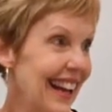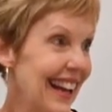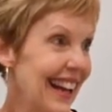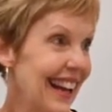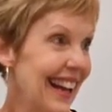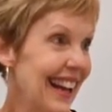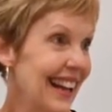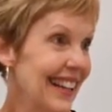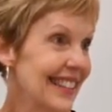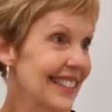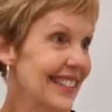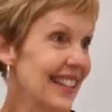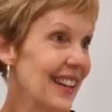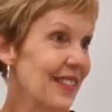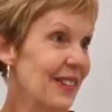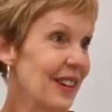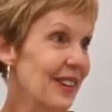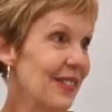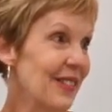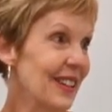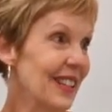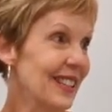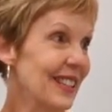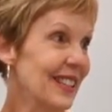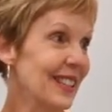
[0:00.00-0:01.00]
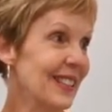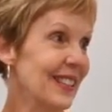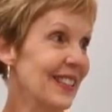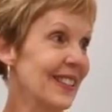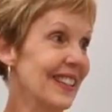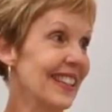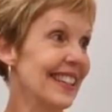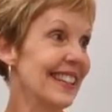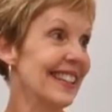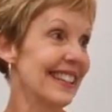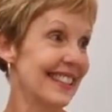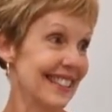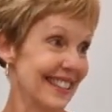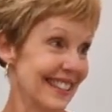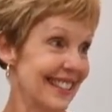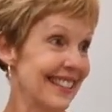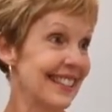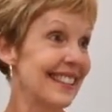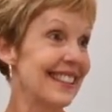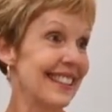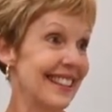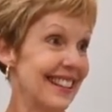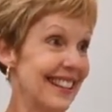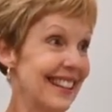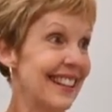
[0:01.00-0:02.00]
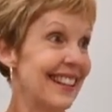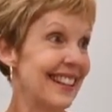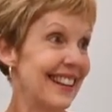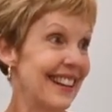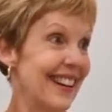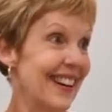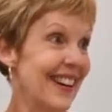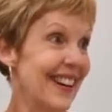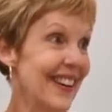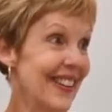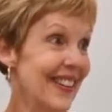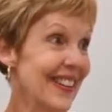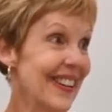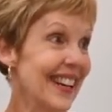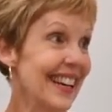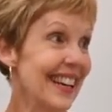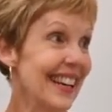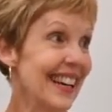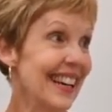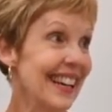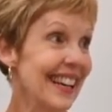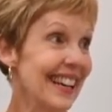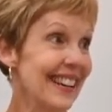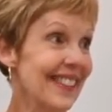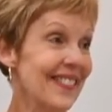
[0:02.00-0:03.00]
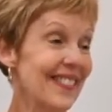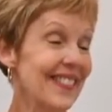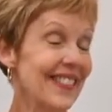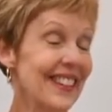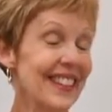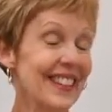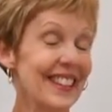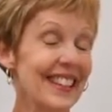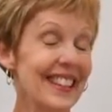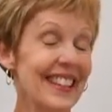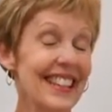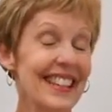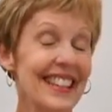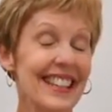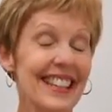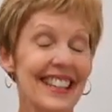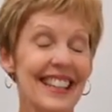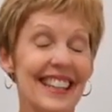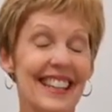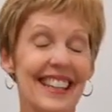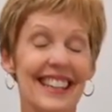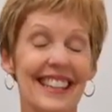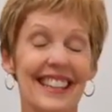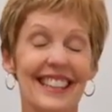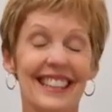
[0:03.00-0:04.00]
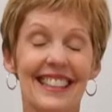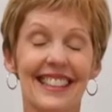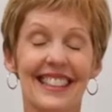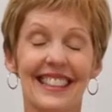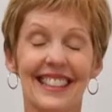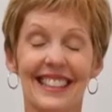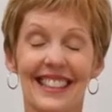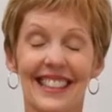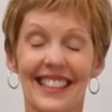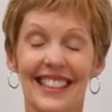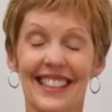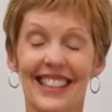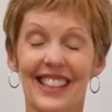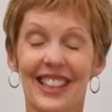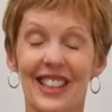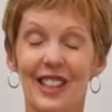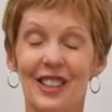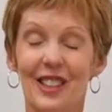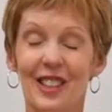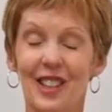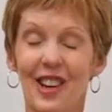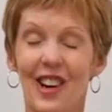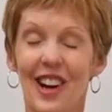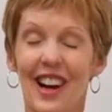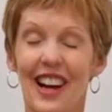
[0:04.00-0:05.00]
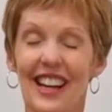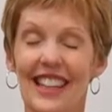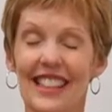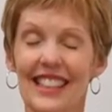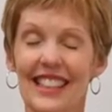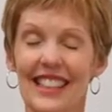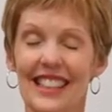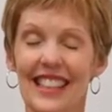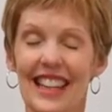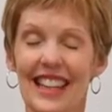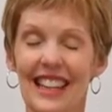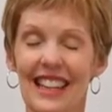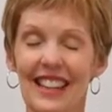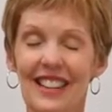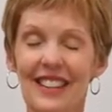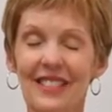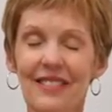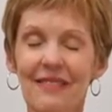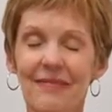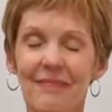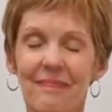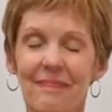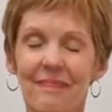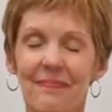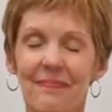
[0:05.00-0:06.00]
How's everyone doing? Okay, very good. Let's close our eyes down.